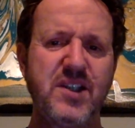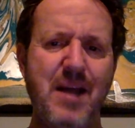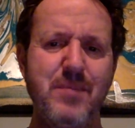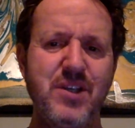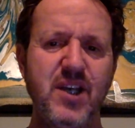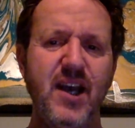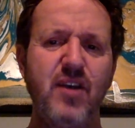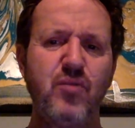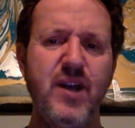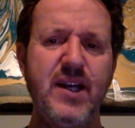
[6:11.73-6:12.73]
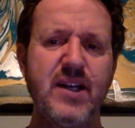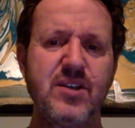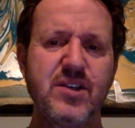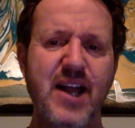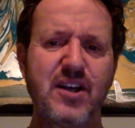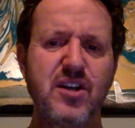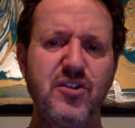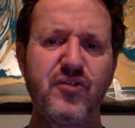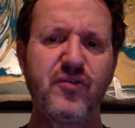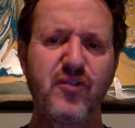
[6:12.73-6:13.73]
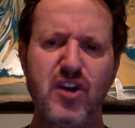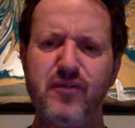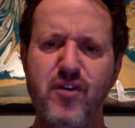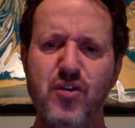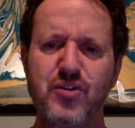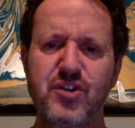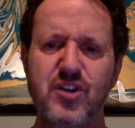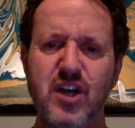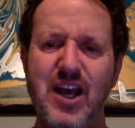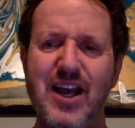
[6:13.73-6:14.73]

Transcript: that missing ingredient that converts